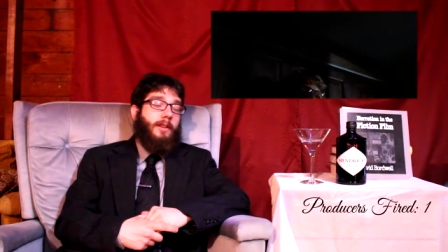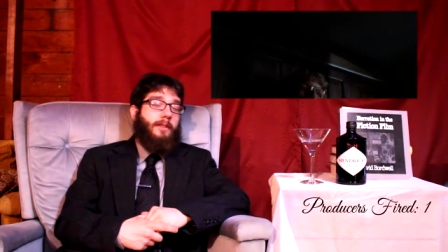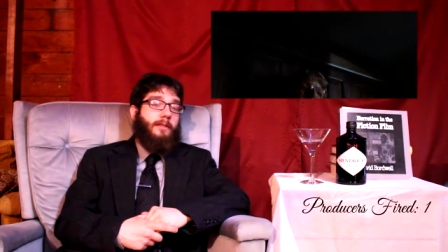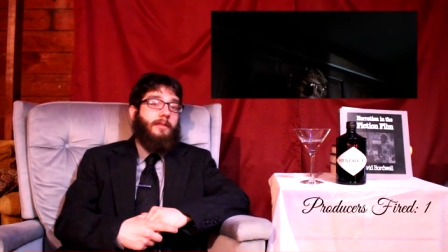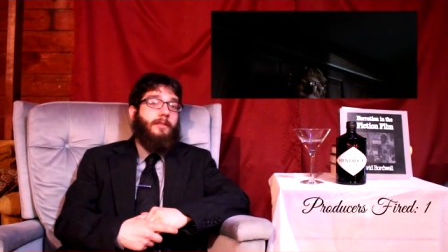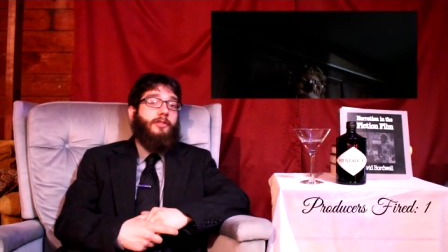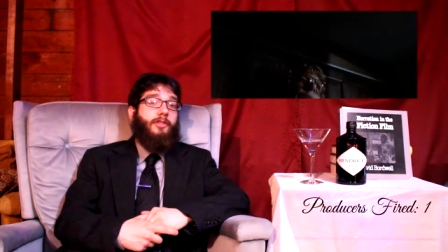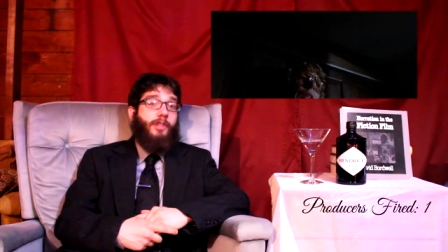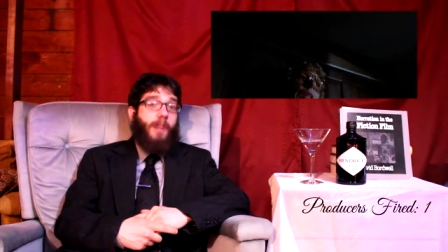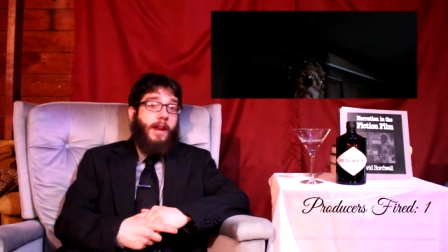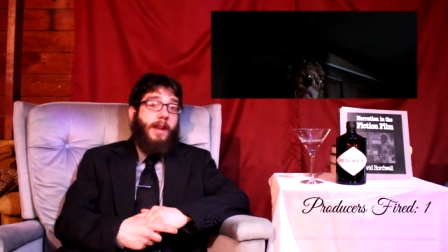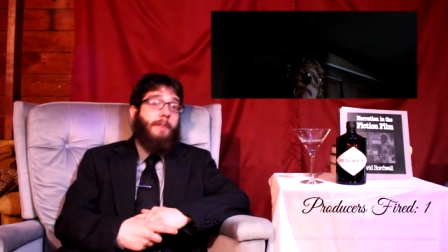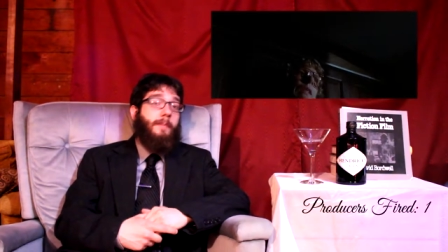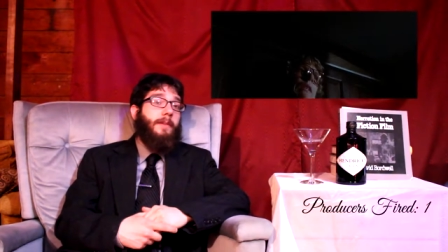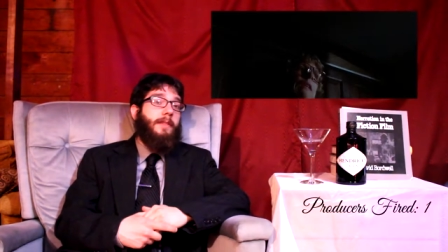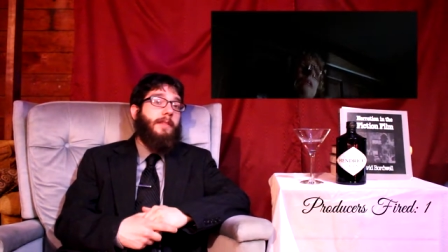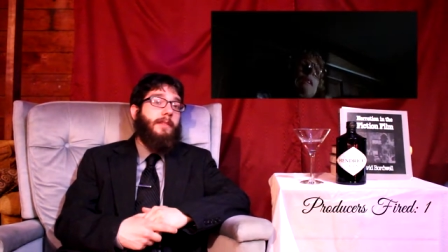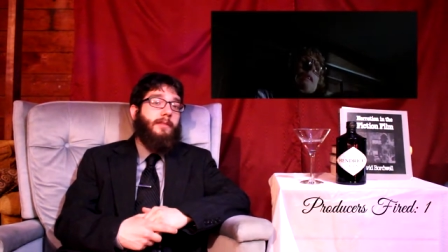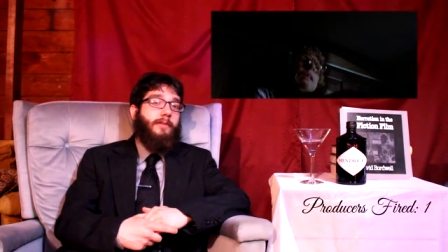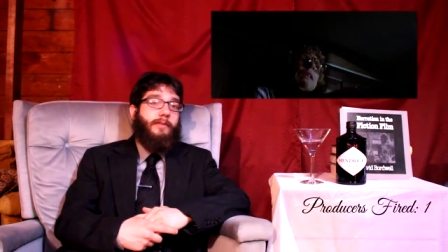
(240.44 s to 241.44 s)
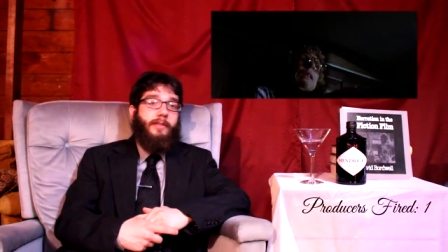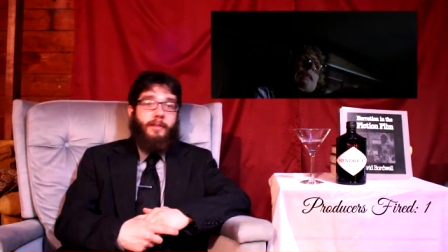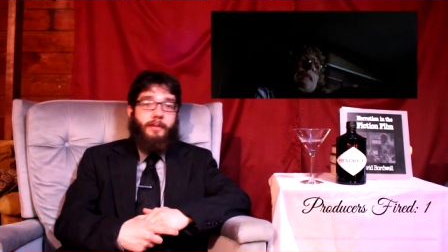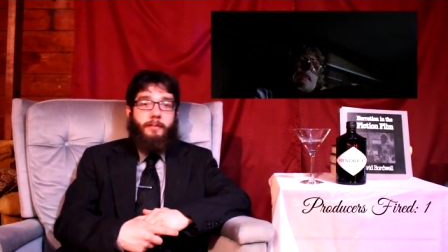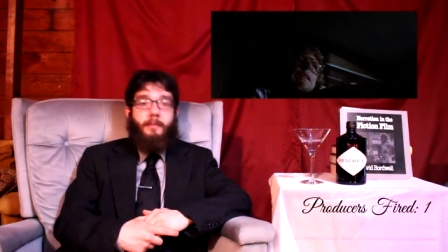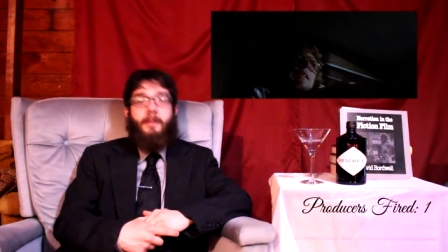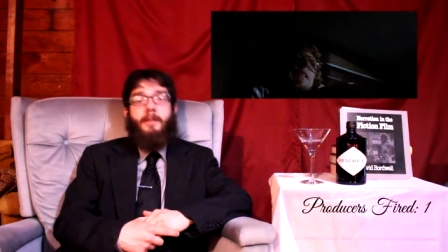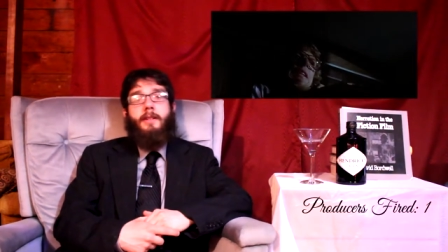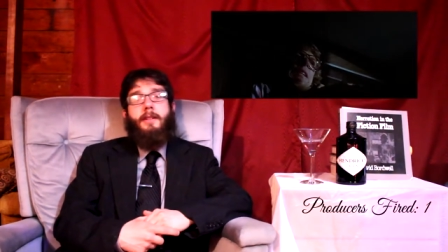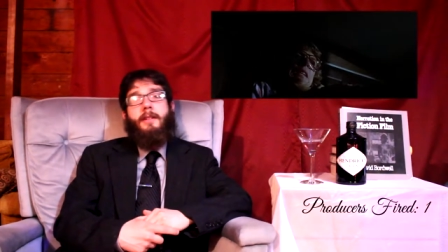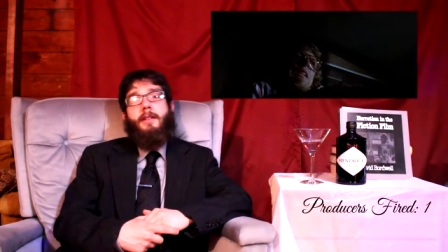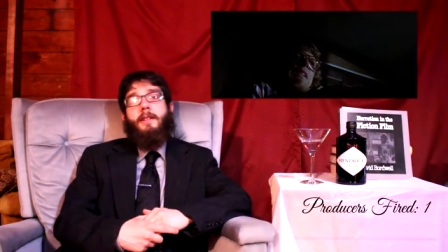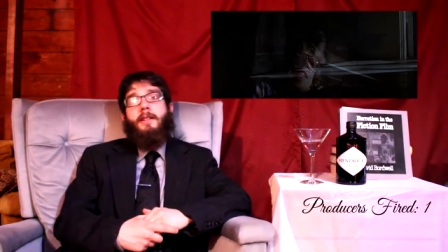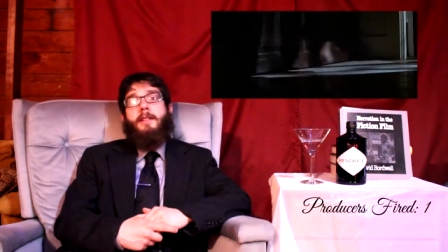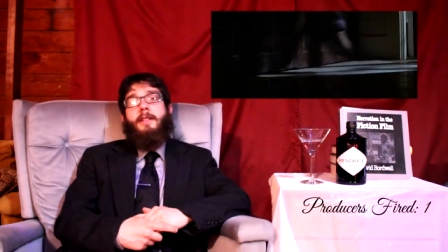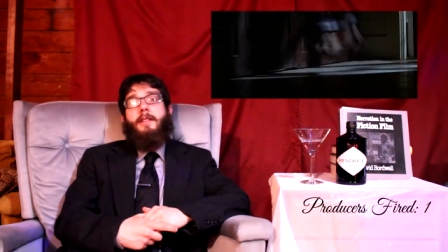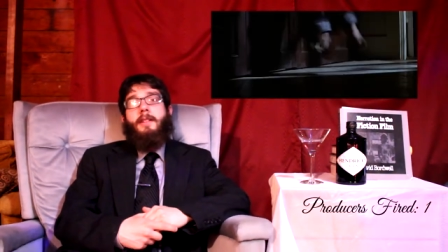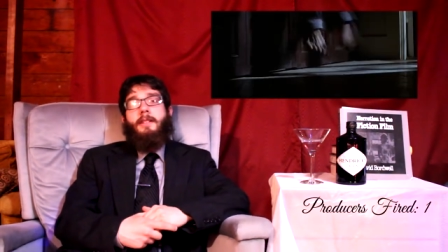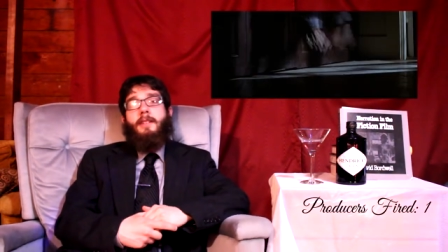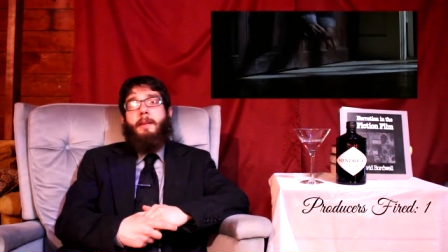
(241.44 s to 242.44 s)
as the Shape in this film,
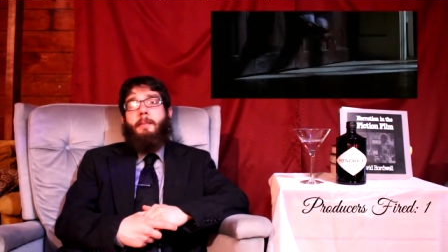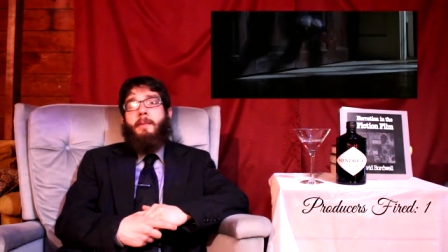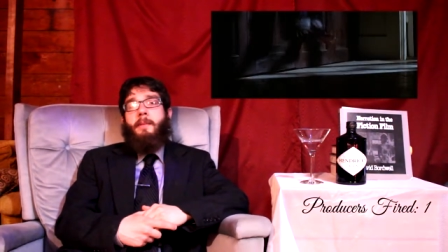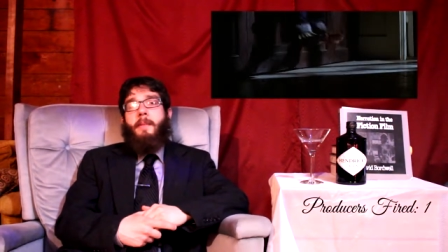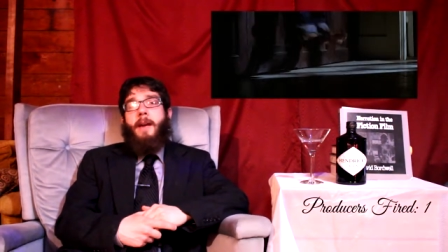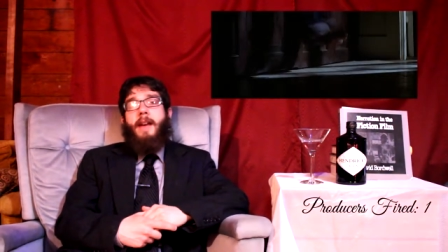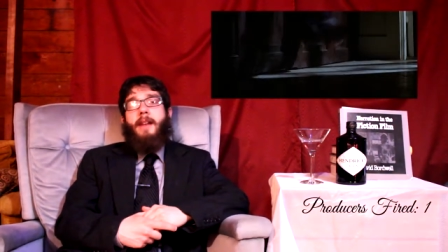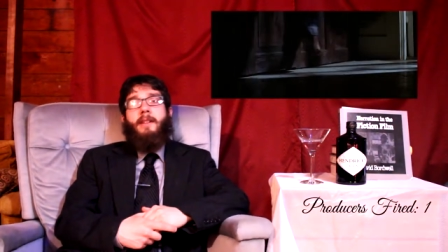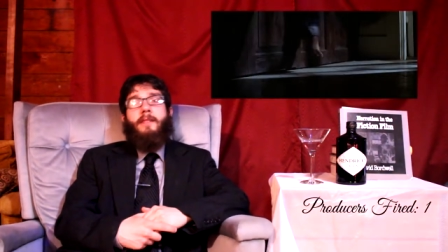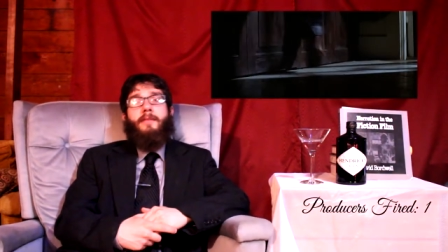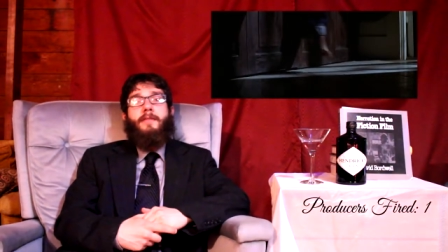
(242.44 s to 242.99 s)
is emblematic